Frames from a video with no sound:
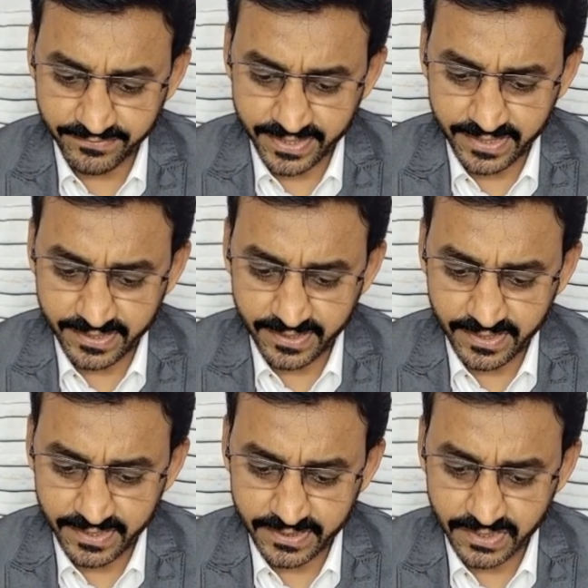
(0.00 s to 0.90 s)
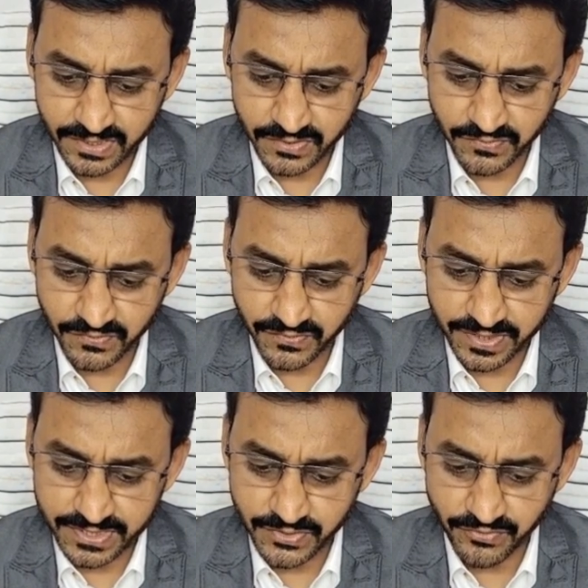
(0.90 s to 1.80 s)
well here the
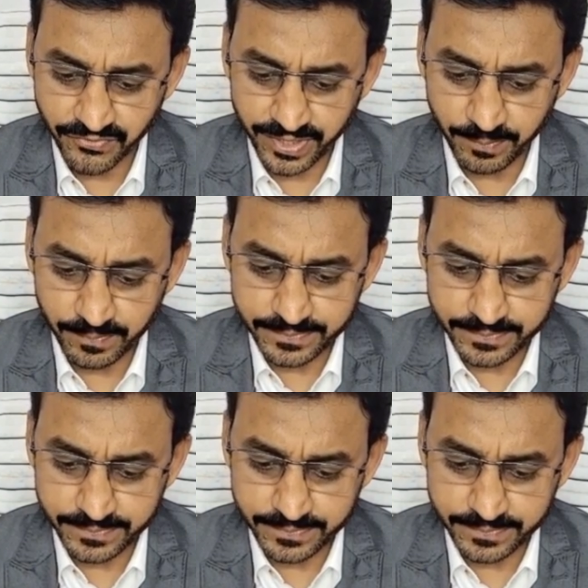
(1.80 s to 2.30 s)
first rib.